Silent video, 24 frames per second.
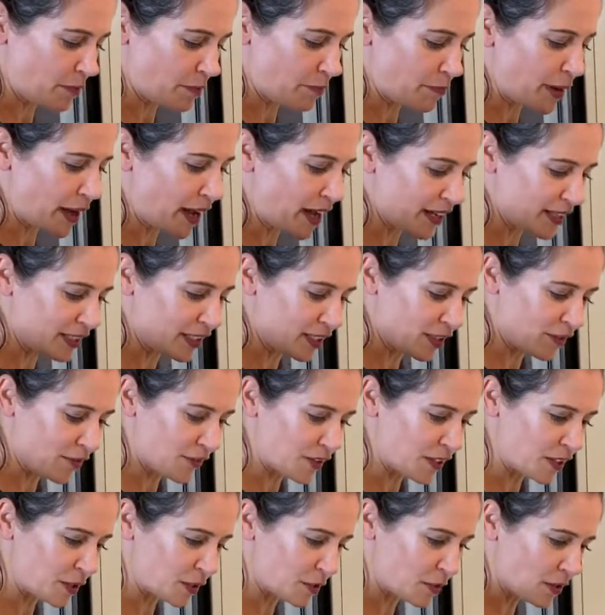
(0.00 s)
pasta
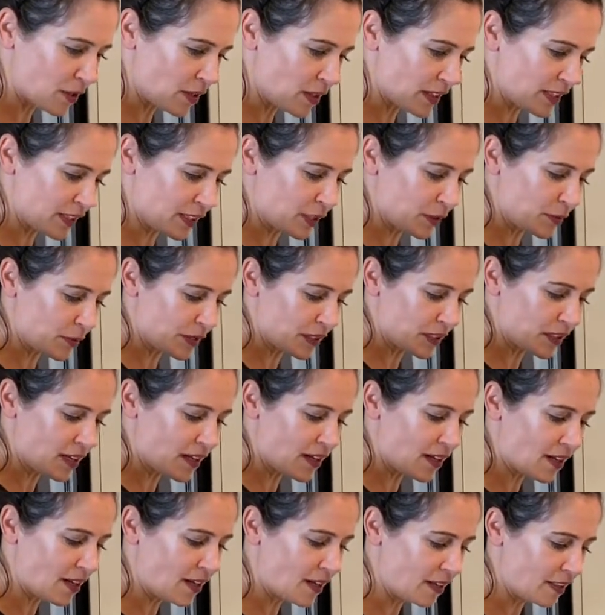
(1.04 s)
fazool, as it was
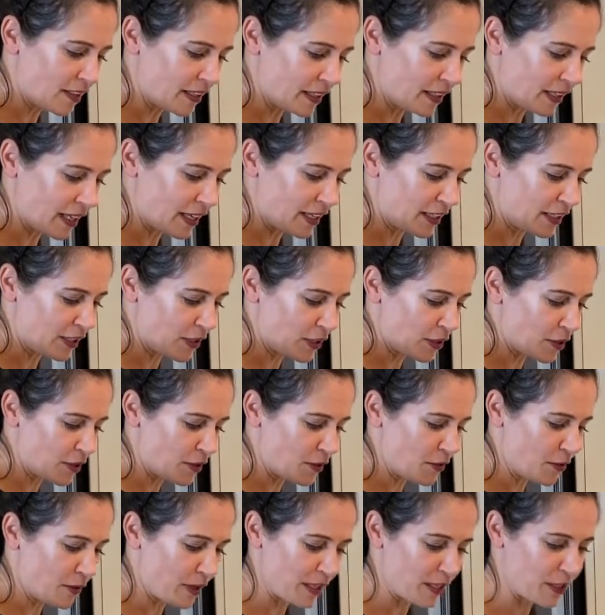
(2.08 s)
called, and that
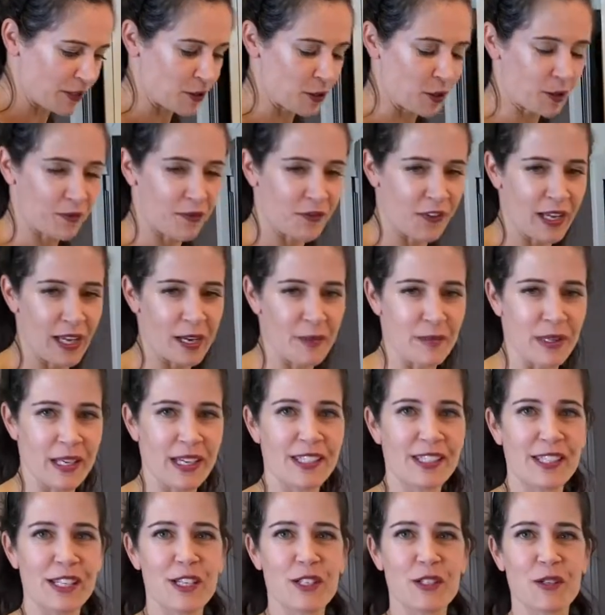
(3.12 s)
you and your families
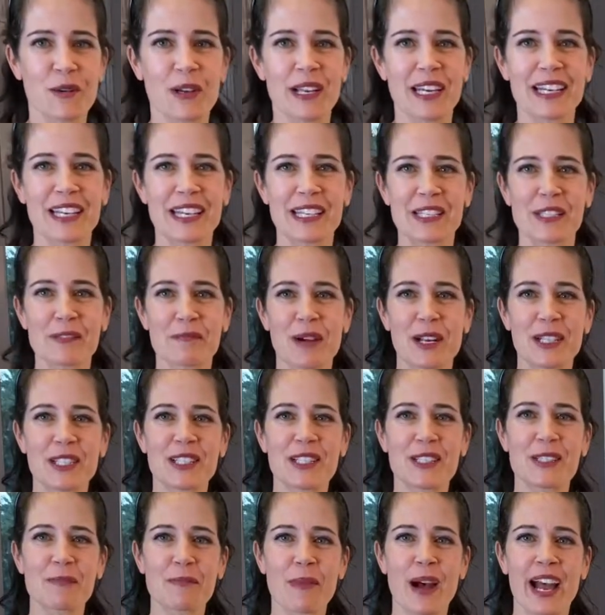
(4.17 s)
enjoy it as much
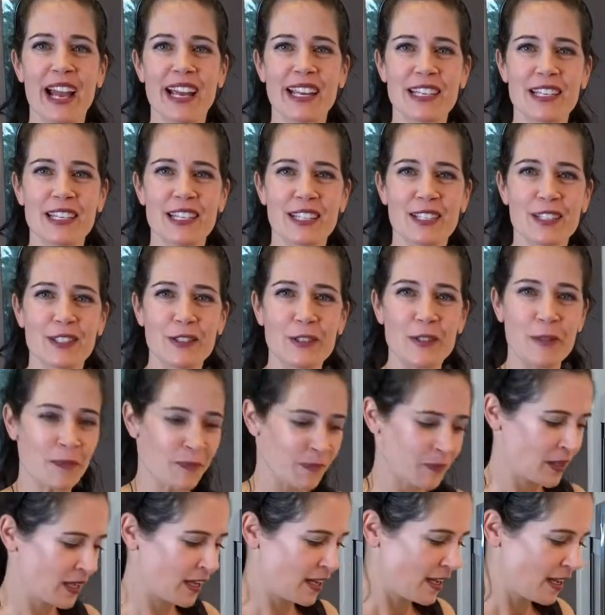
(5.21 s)
as mine do.
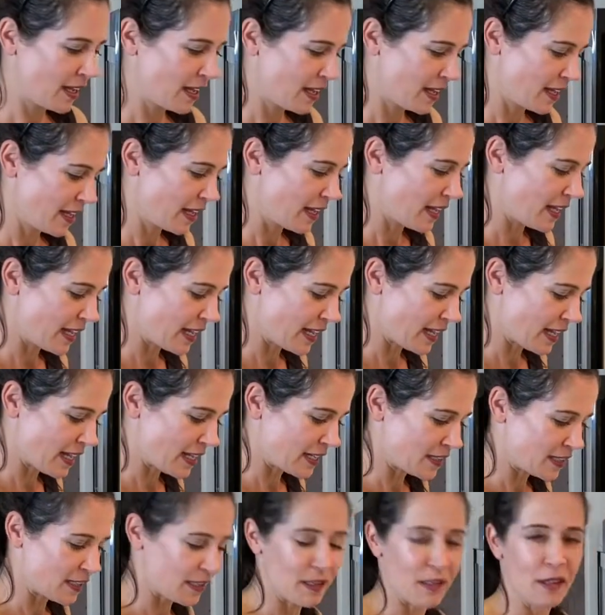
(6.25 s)

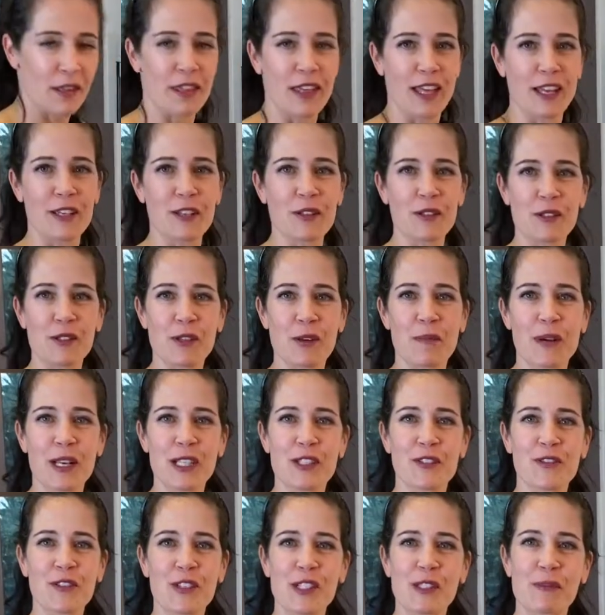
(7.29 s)
And thank you so much
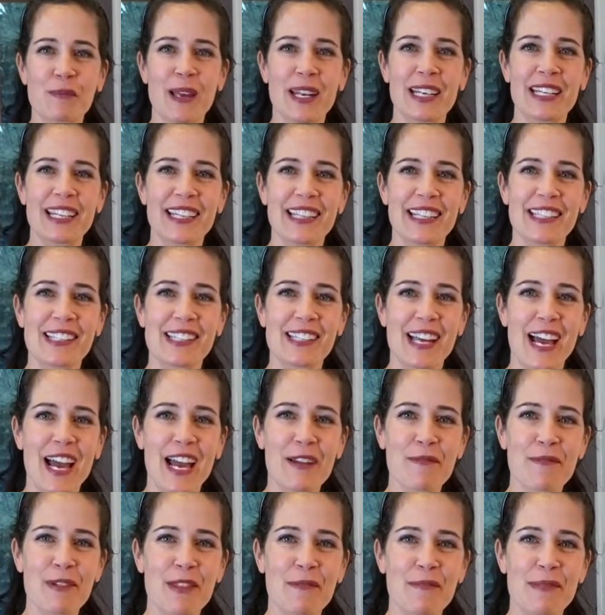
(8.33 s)
for spending this
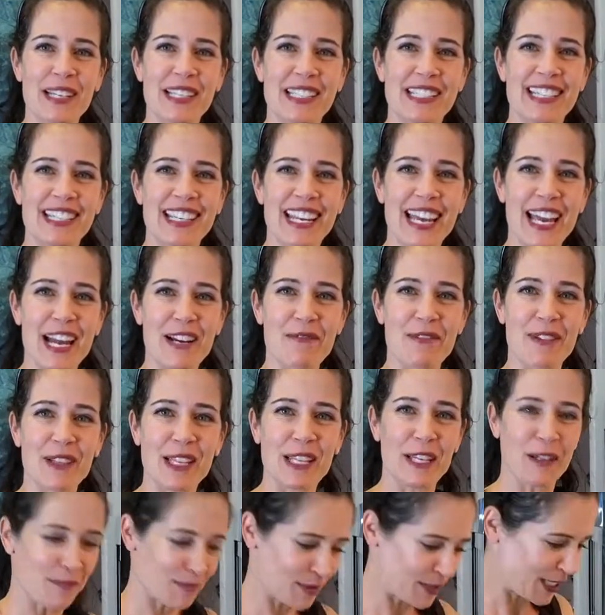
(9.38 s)
time with me today. I
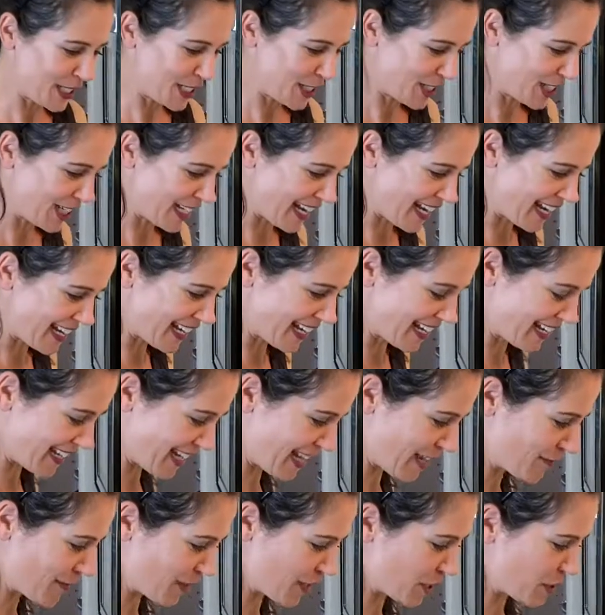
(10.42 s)
really appreciate it.
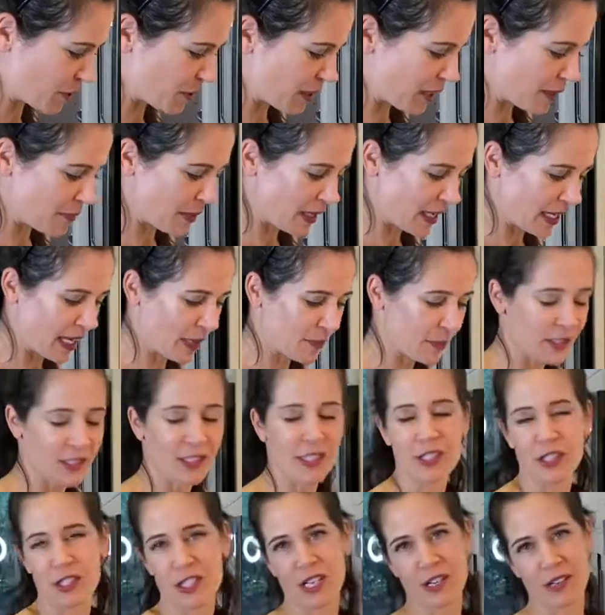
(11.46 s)
I've enjoyed being able to
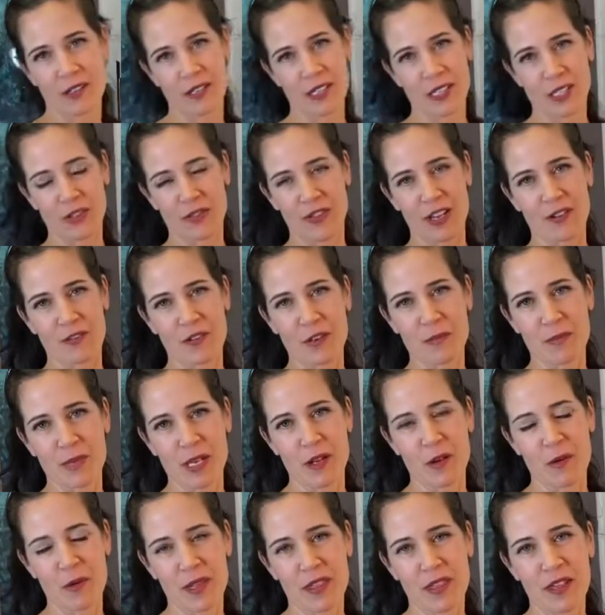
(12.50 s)
share this favorite
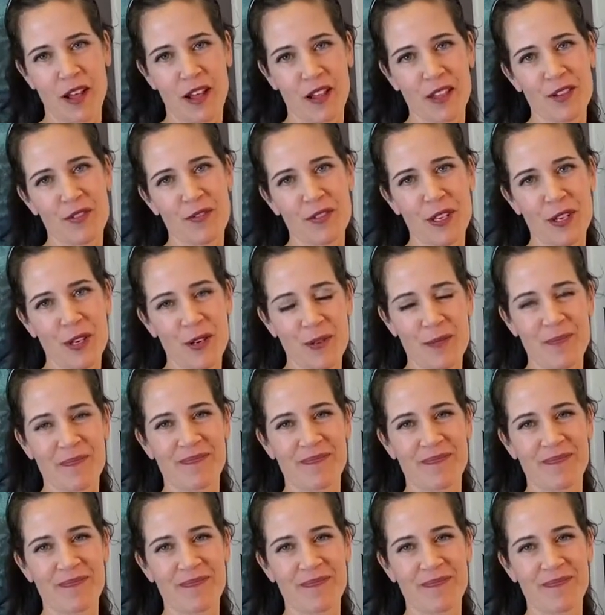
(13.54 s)
meal with all of you.